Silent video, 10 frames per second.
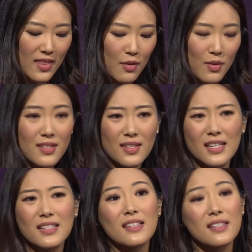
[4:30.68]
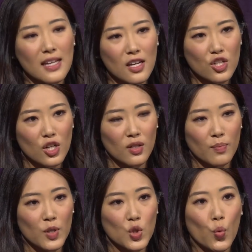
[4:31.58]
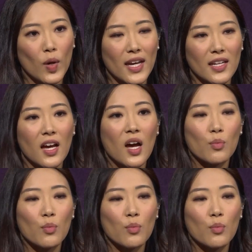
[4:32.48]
there is a distinction between